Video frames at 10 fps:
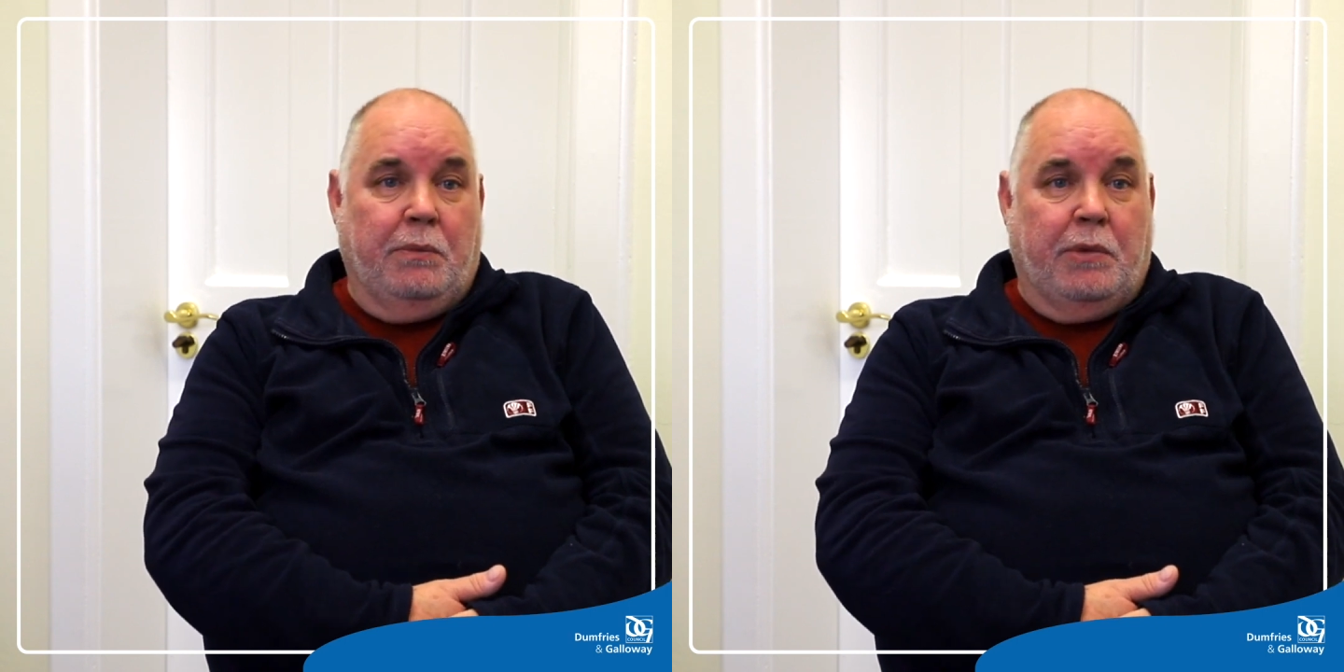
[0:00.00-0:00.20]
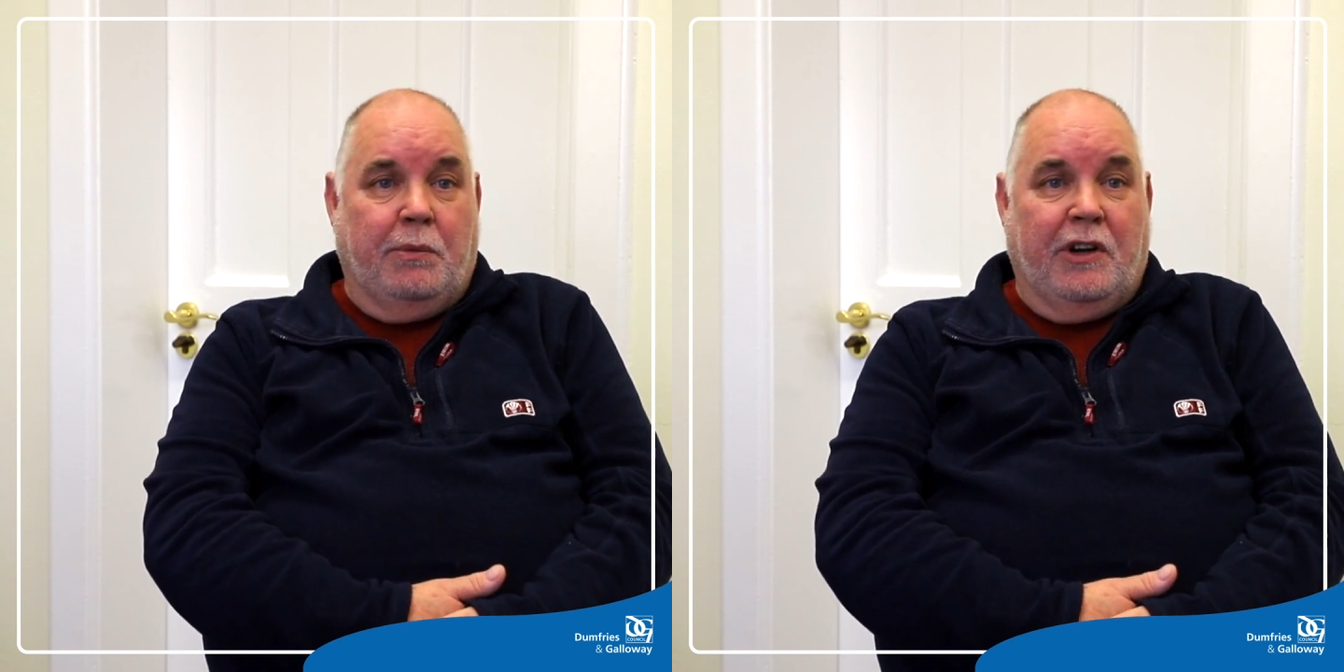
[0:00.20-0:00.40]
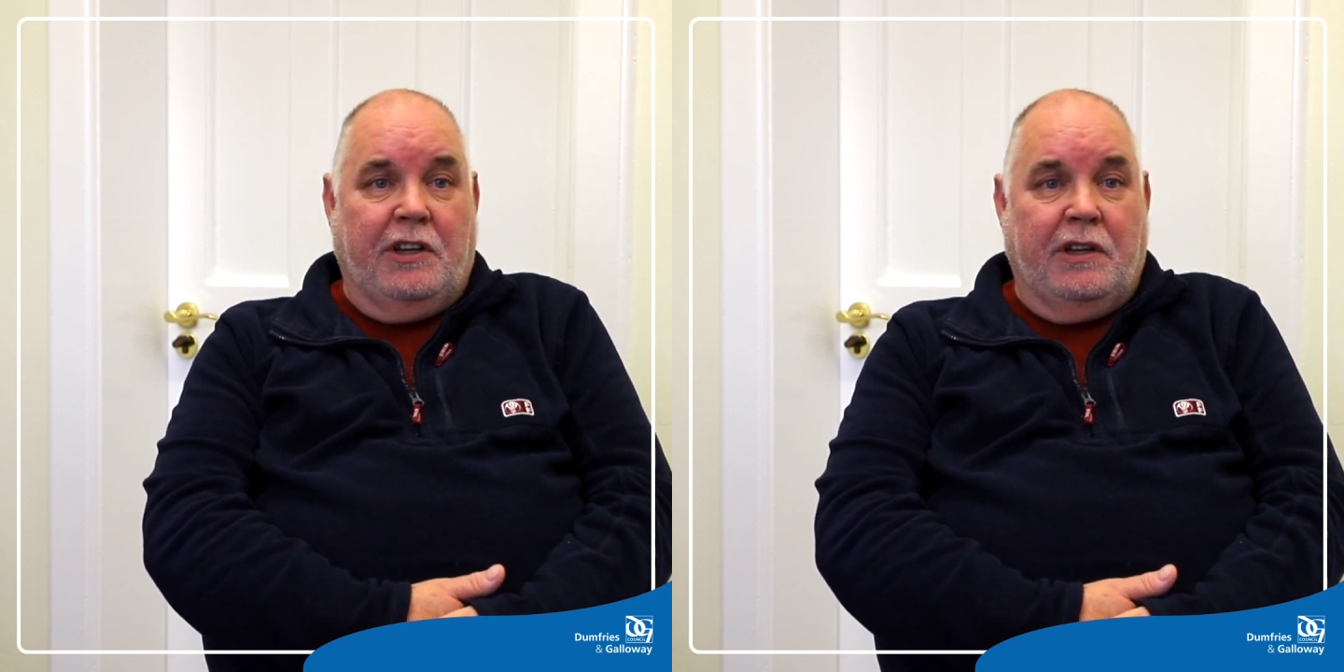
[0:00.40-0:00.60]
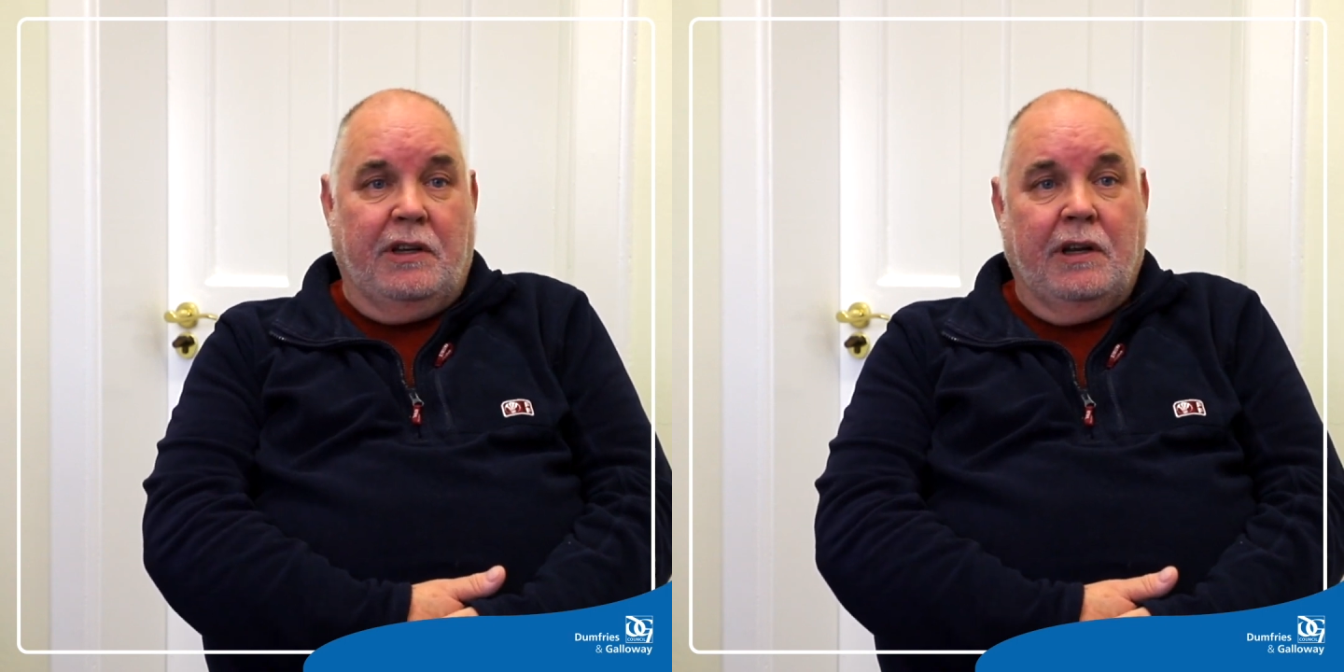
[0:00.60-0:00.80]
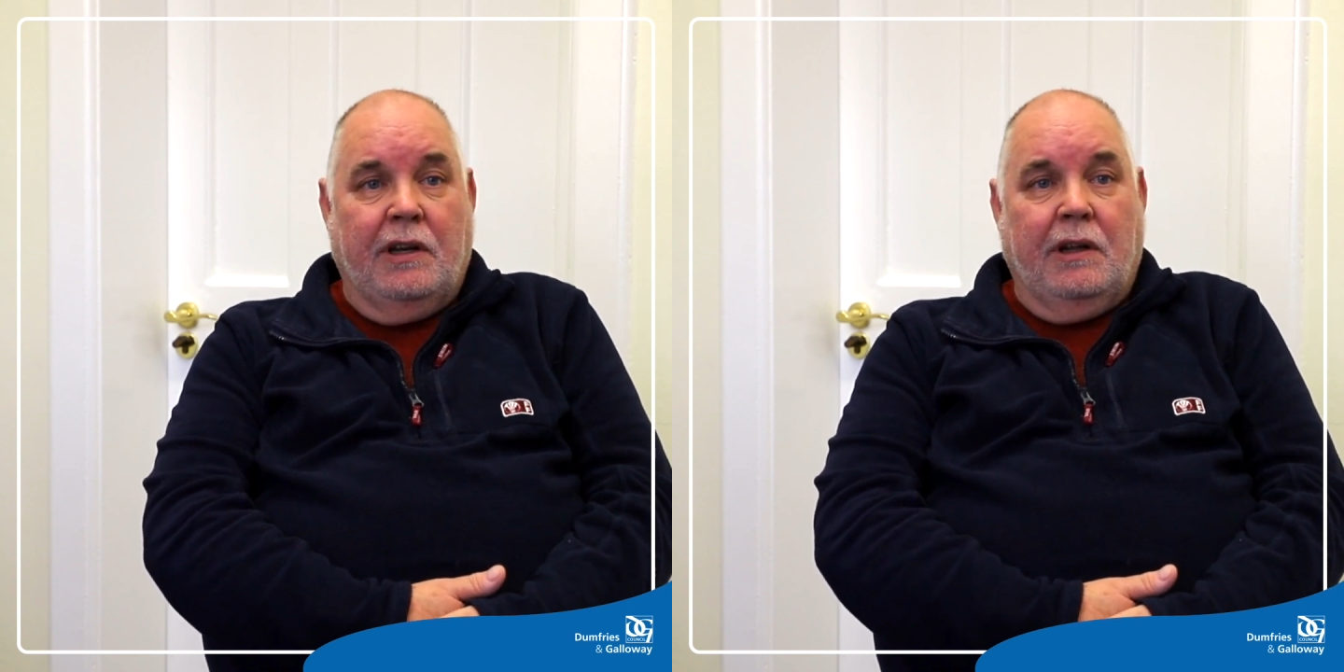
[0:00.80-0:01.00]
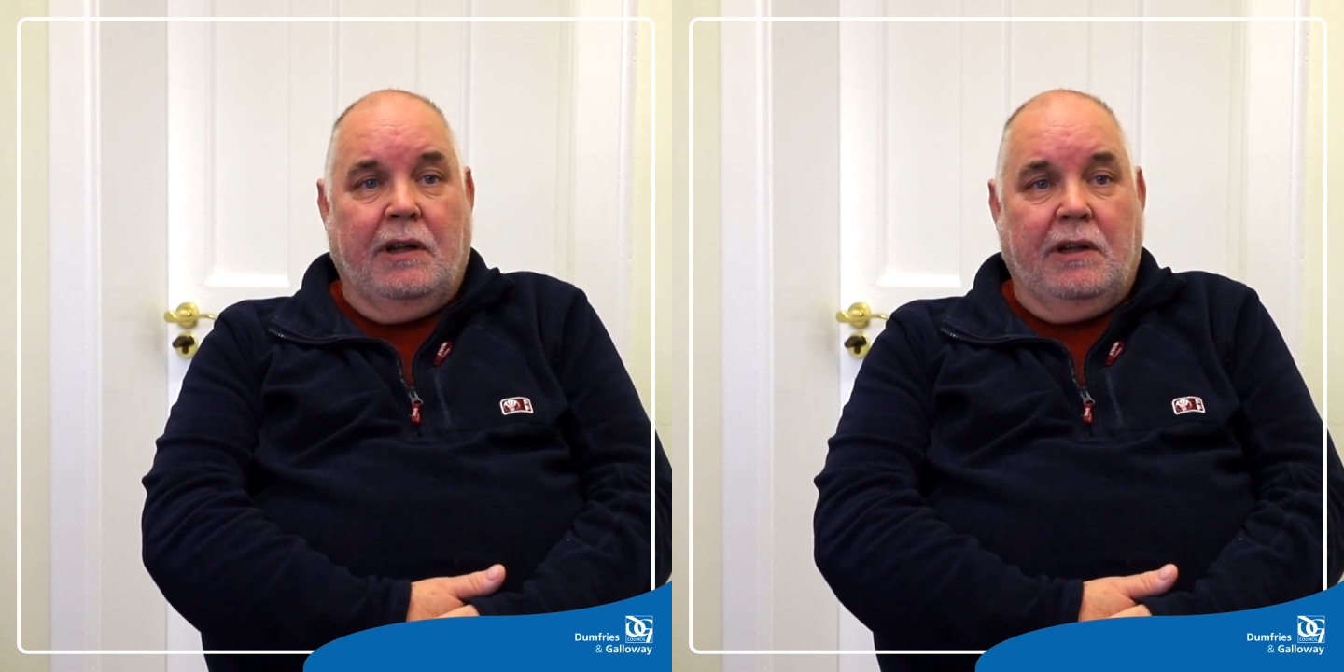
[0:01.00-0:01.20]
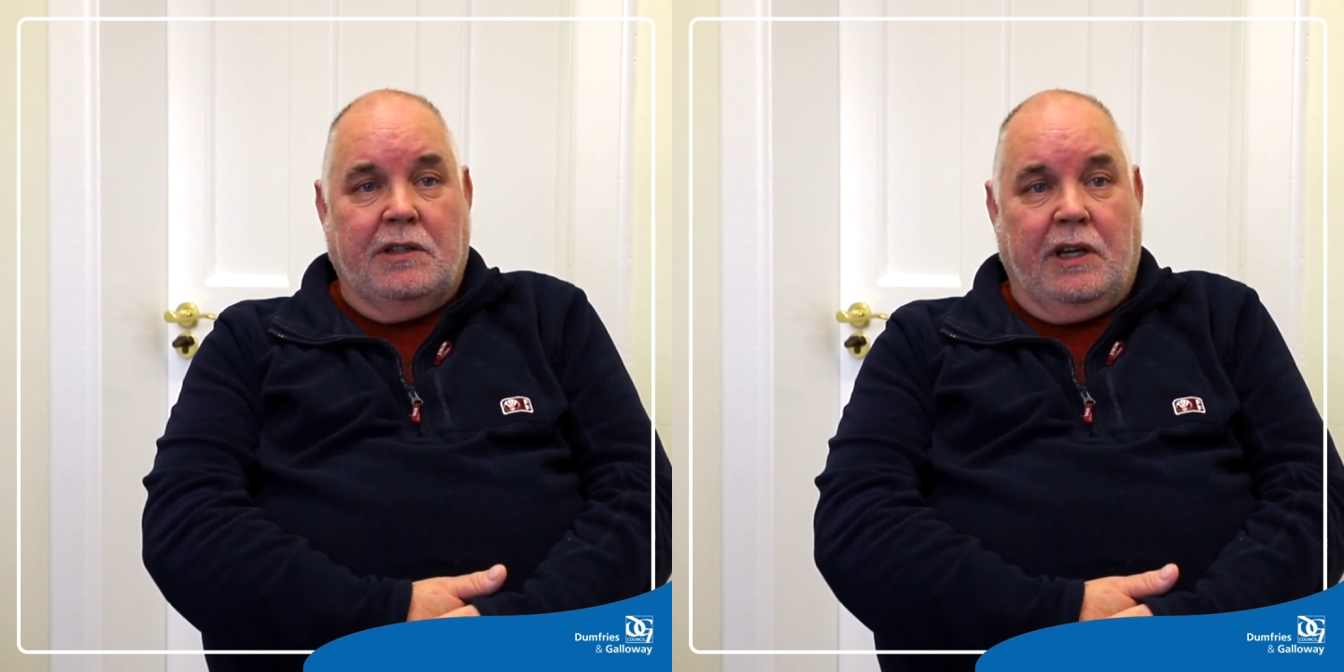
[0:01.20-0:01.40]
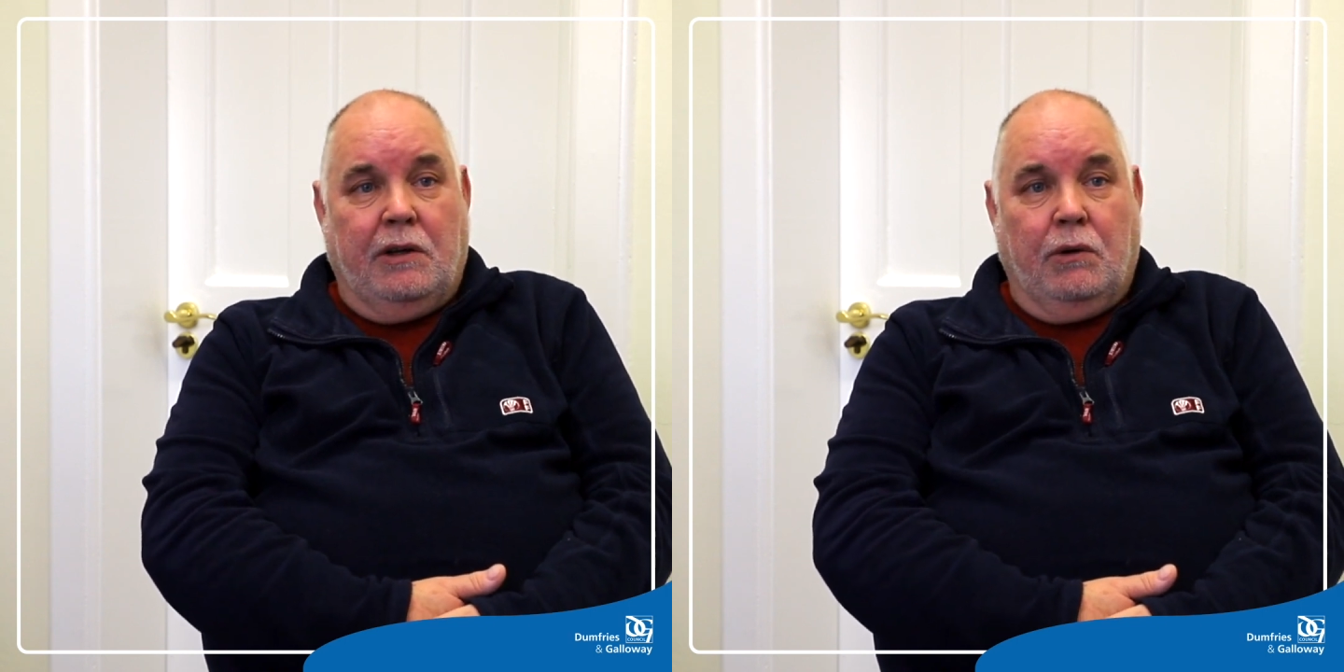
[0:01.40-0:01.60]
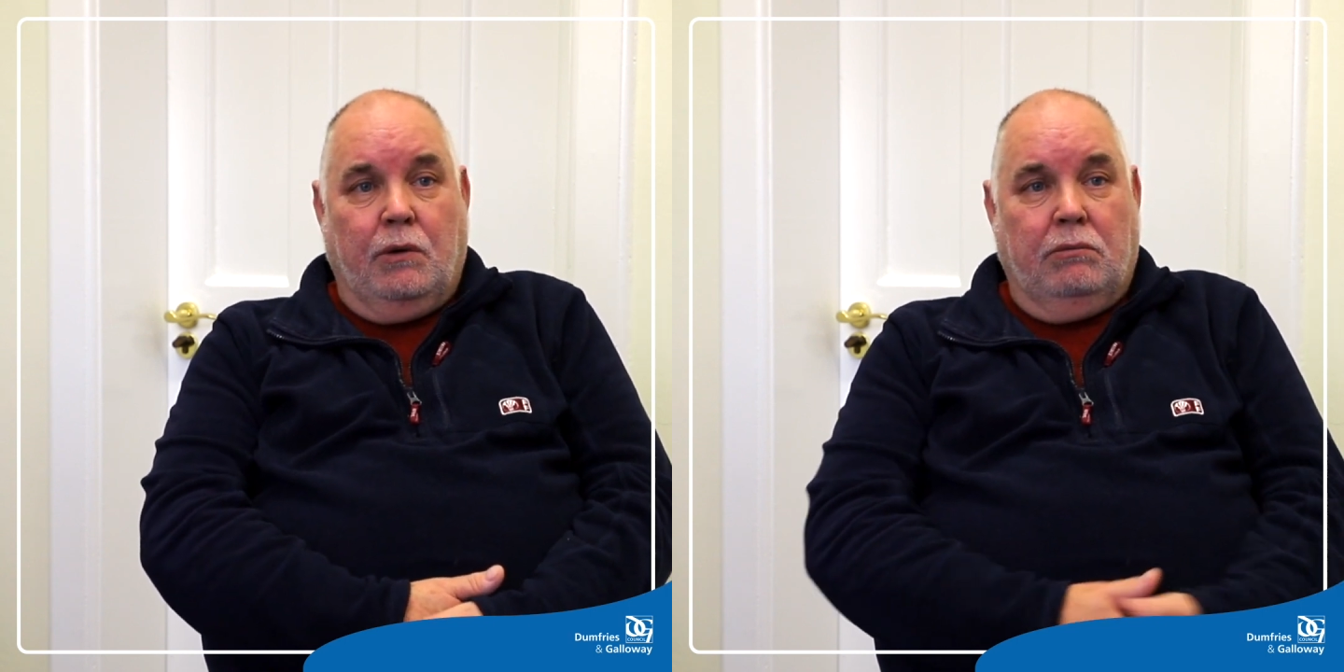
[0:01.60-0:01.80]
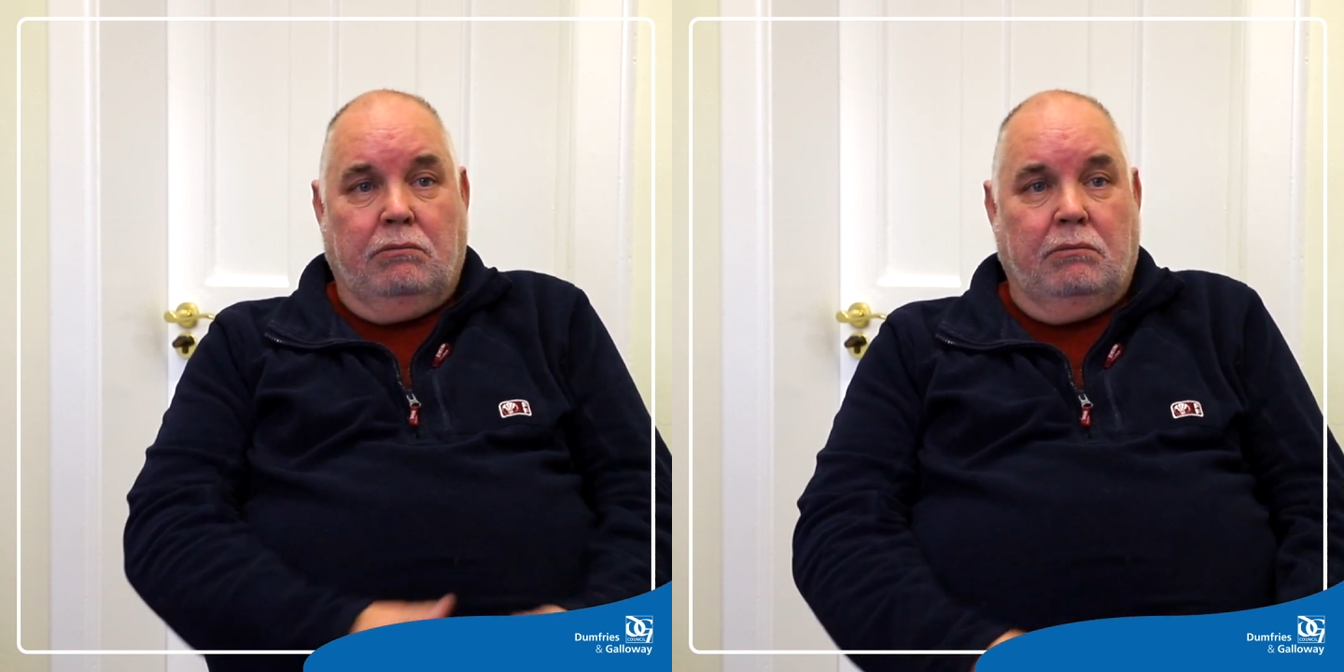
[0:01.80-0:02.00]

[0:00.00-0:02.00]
providing cycle